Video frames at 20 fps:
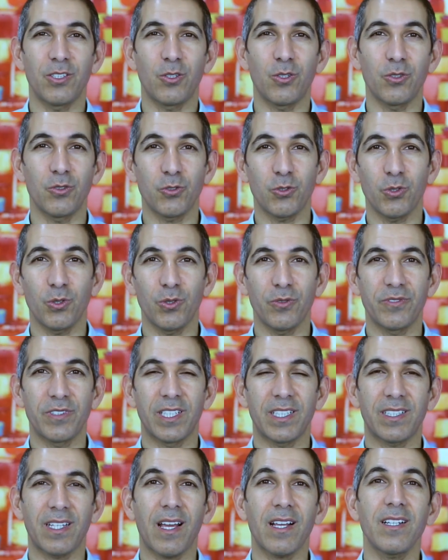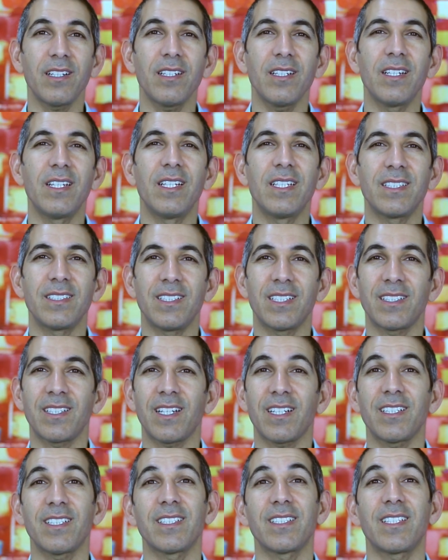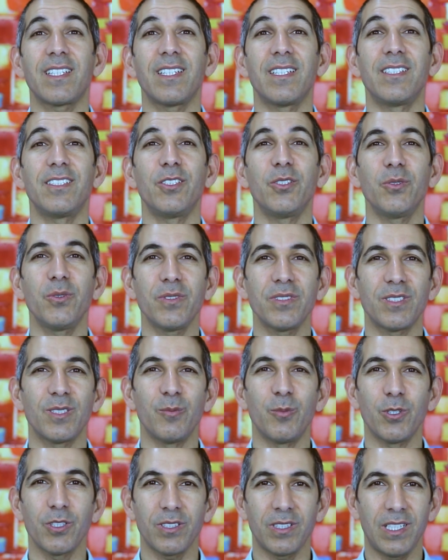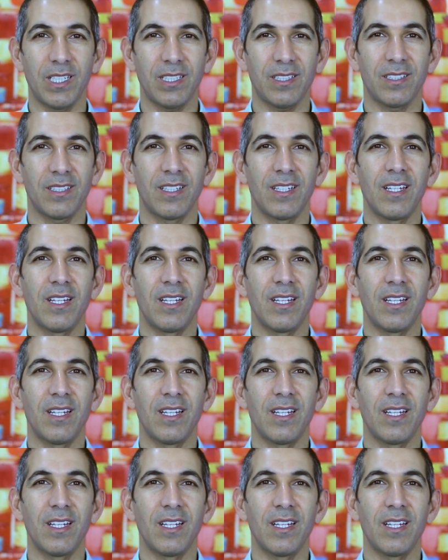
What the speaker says: control of the attacker. The attacker can use the botnet